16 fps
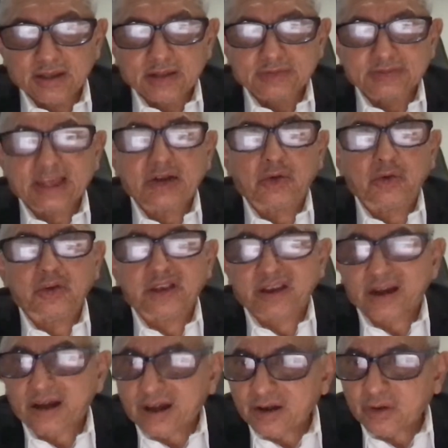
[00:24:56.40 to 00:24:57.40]
They don't
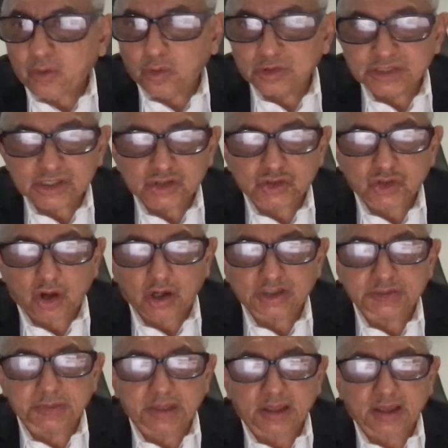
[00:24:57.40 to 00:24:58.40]
care who's in
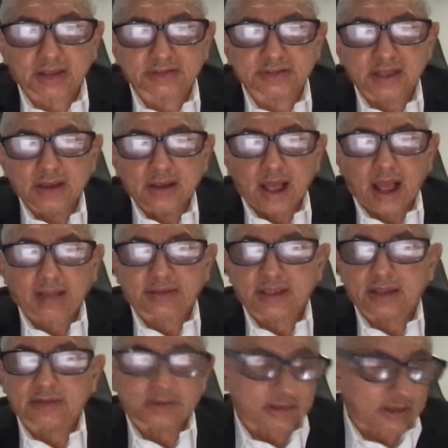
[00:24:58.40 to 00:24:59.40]
charge, because at the
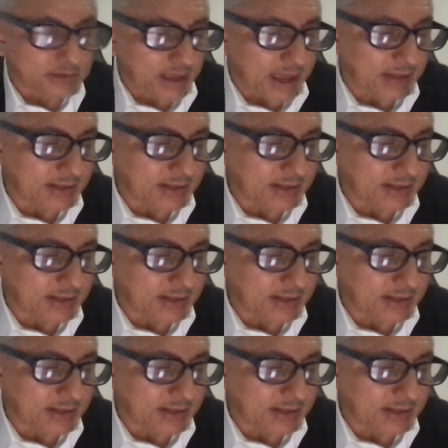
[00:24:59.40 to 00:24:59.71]
end of the day,